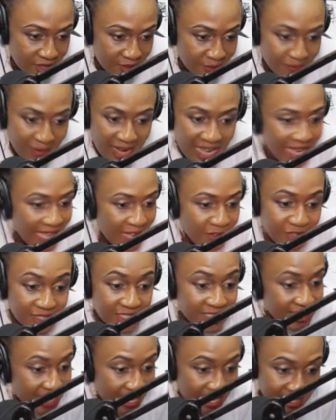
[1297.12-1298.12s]
my life
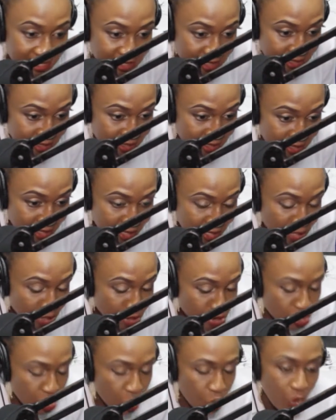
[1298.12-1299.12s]
had changed.
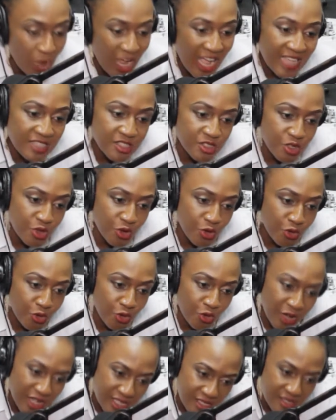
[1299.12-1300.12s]
So as
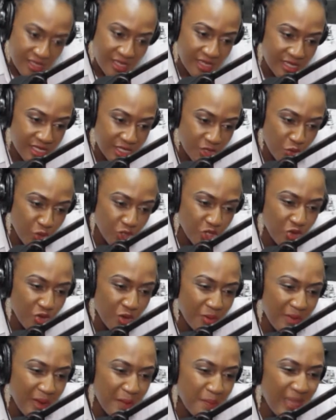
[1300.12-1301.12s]
Christians, we should
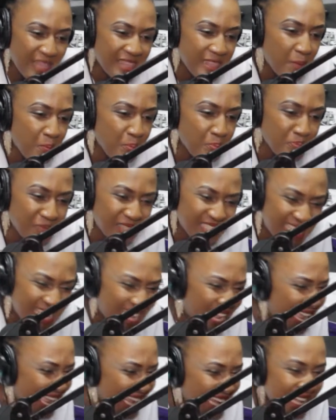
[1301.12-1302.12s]
remember the
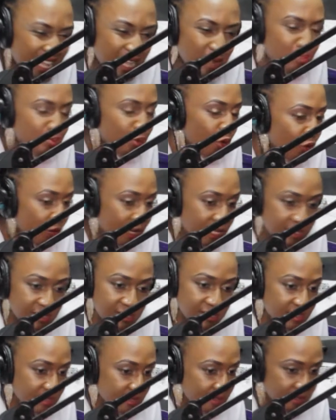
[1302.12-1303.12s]
turning
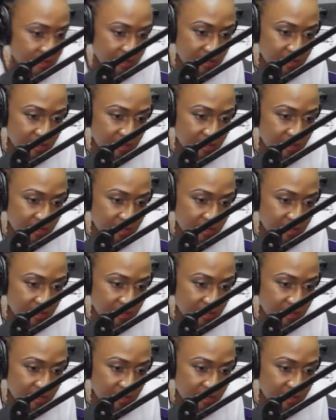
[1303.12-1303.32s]
points.